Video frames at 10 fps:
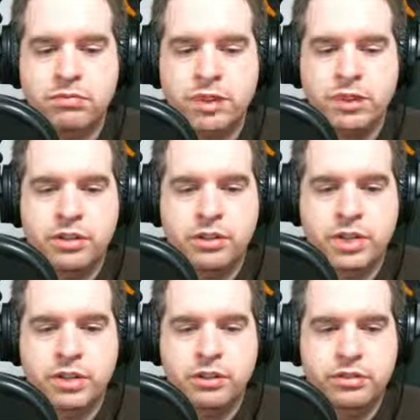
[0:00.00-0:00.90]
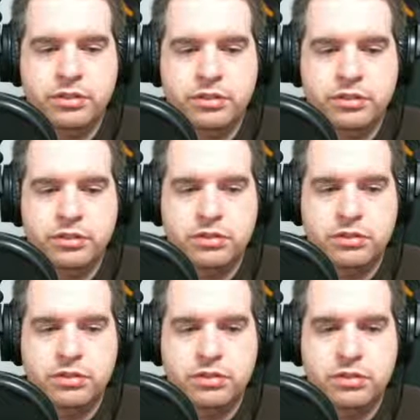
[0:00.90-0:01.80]
Far Cry 3 is
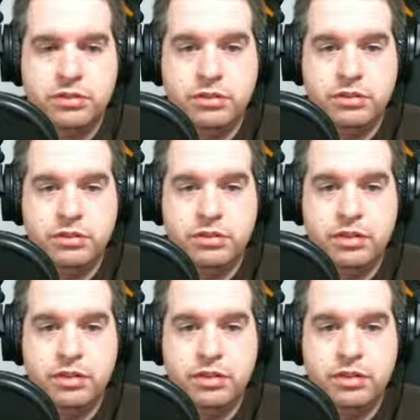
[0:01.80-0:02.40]
excellent. People